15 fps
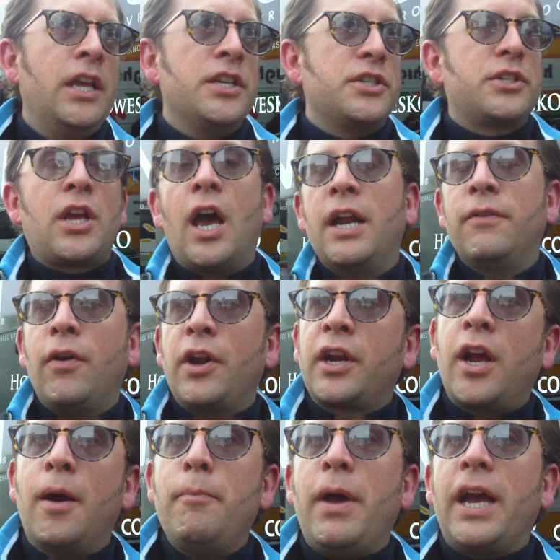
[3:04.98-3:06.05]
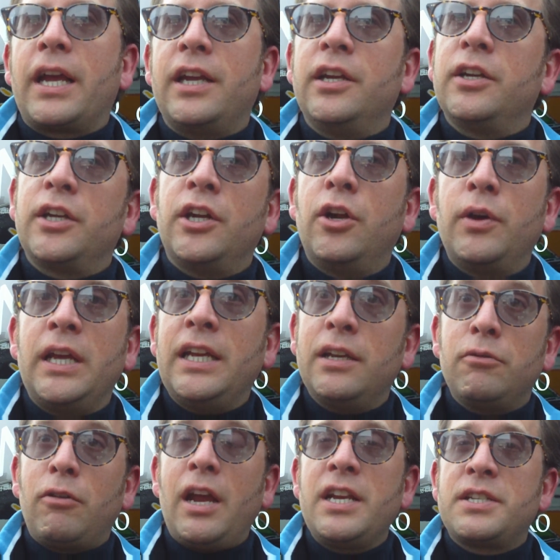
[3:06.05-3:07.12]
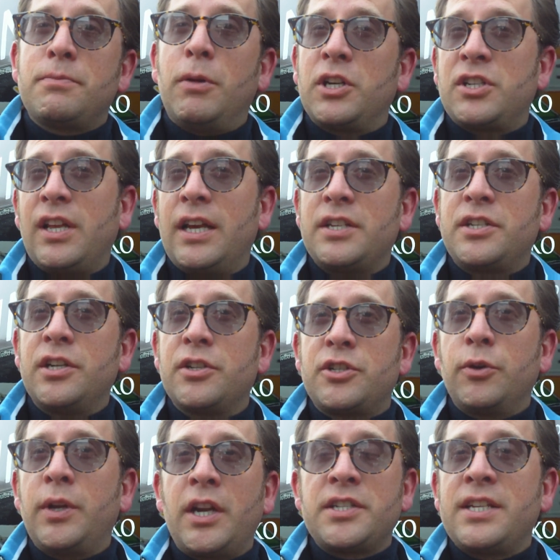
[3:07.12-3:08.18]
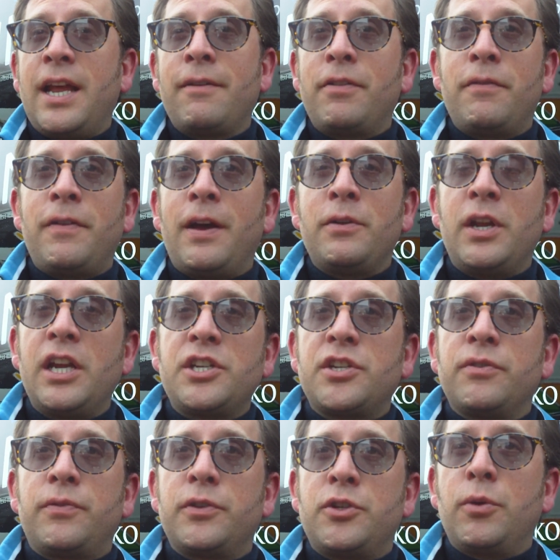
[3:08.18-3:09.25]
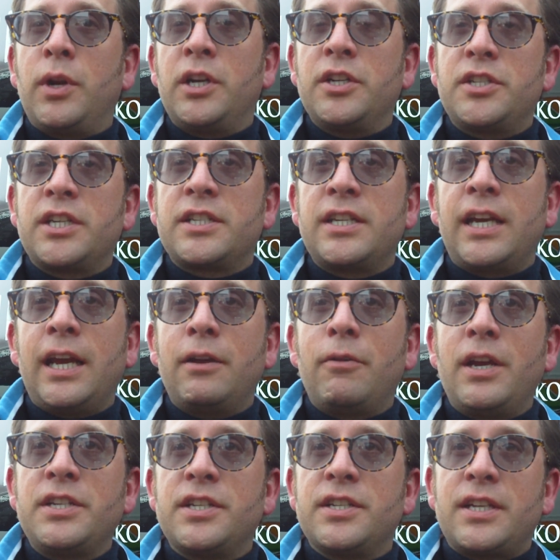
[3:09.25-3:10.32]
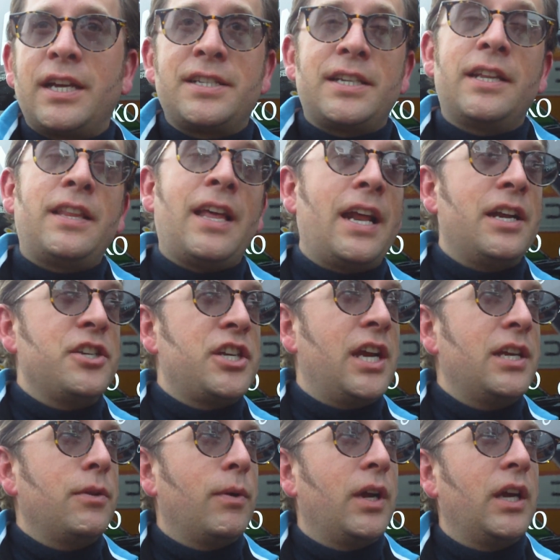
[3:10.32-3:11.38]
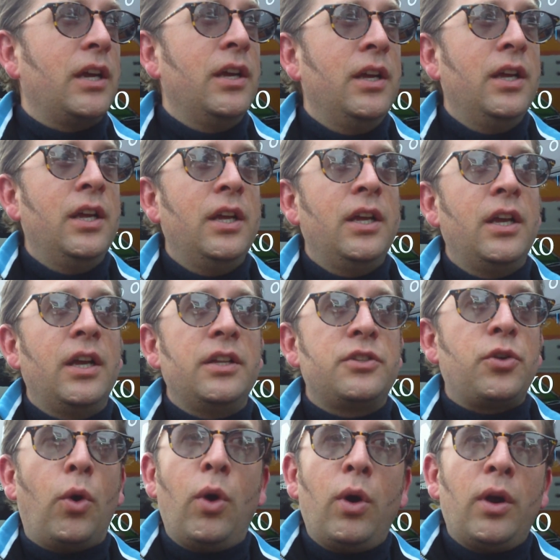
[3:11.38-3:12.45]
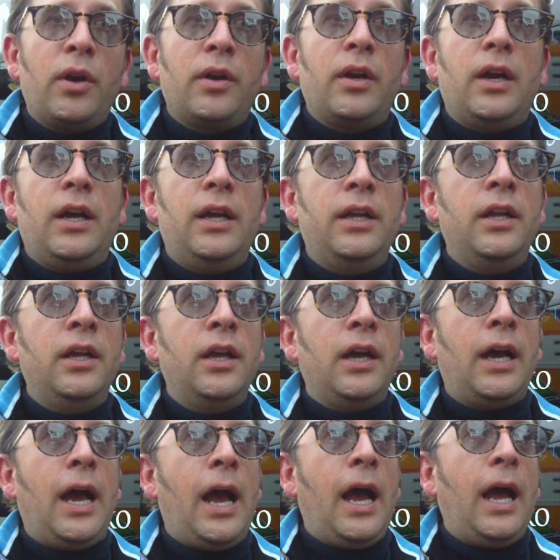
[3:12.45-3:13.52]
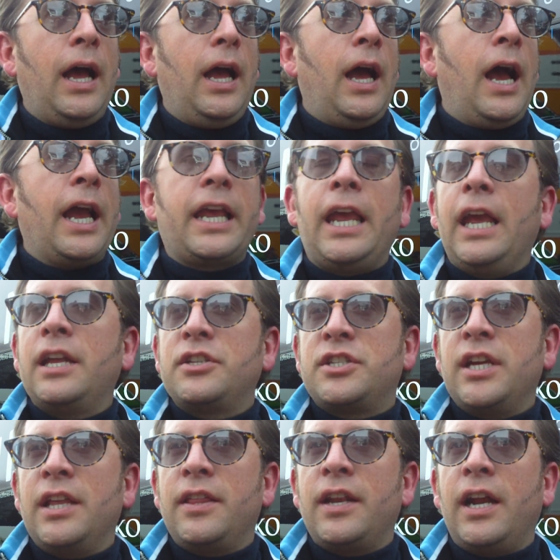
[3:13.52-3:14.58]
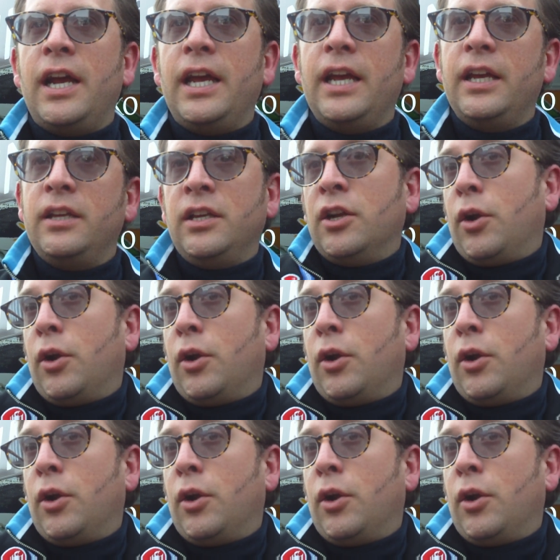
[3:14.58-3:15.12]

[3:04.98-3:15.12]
is kind of on a comeback year. He didn't race much last year, so he doesn't have the foundation for 260K races. I said that in January. Tor, I can't say that I